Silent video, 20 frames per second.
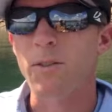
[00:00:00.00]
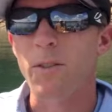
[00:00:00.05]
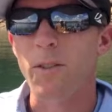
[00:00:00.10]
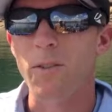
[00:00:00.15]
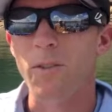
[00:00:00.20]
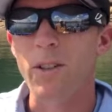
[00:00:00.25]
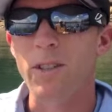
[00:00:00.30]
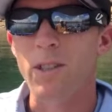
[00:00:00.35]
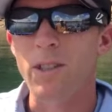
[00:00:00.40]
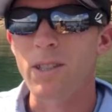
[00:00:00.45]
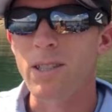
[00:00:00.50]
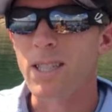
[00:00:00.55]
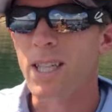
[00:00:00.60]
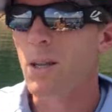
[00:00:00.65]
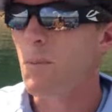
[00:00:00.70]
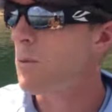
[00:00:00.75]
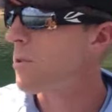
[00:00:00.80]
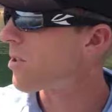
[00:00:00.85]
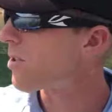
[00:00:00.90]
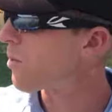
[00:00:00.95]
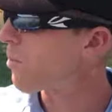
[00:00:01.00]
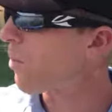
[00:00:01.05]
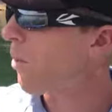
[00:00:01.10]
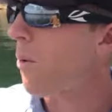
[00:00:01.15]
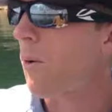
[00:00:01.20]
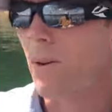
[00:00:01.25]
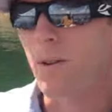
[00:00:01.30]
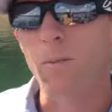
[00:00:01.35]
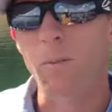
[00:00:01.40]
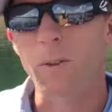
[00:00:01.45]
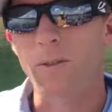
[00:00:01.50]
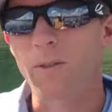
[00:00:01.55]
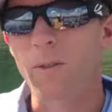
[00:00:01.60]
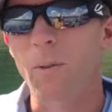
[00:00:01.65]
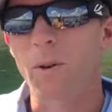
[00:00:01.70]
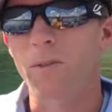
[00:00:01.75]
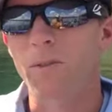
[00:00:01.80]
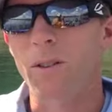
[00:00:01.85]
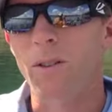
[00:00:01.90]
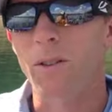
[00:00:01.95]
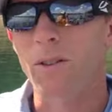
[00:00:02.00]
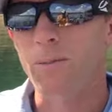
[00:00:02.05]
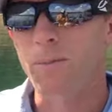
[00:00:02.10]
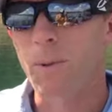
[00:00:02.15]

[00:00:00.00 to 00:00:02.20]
if you're fishing deep, which is important if you want to fill those